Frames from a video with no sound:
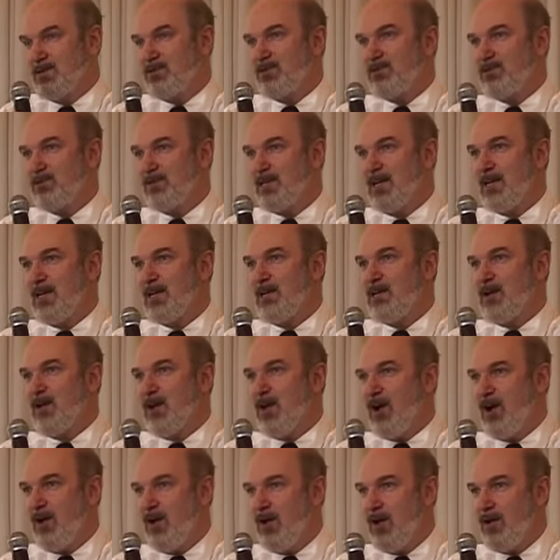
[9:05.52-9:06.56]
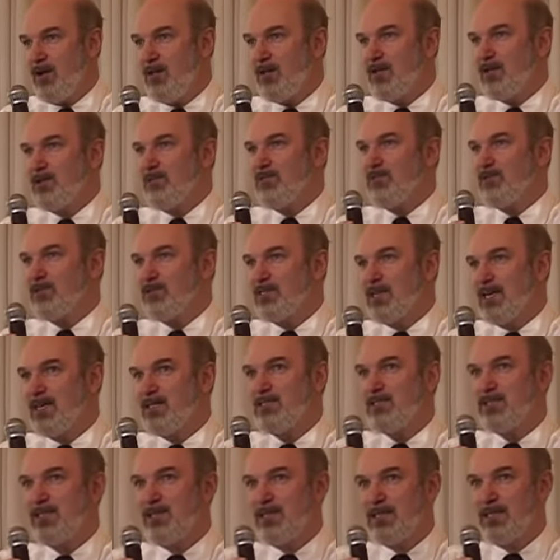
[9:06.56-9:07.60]
to take all the
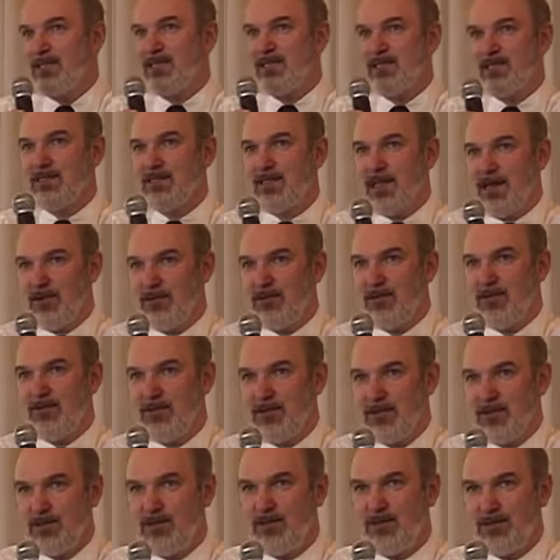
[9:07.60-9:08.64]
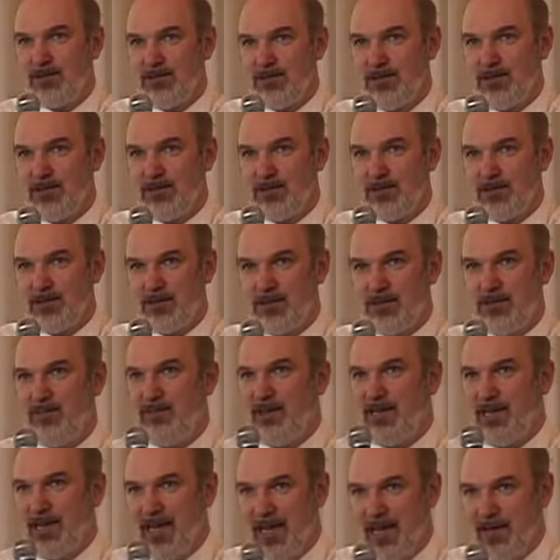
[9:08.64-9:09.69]
potential leaders out of the local churches.
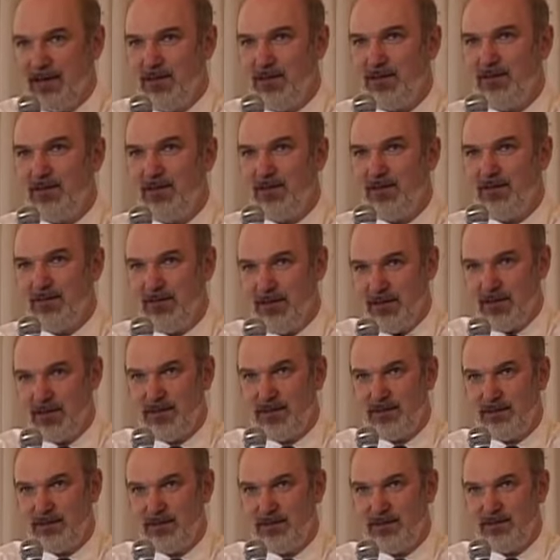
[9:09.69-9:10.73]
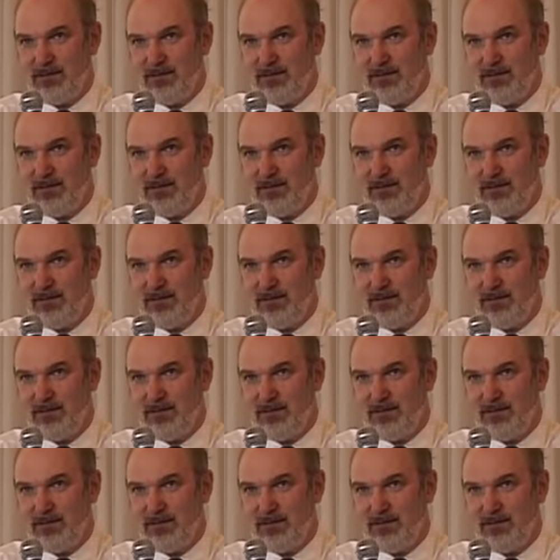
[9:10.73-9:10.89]
We cannot afford it.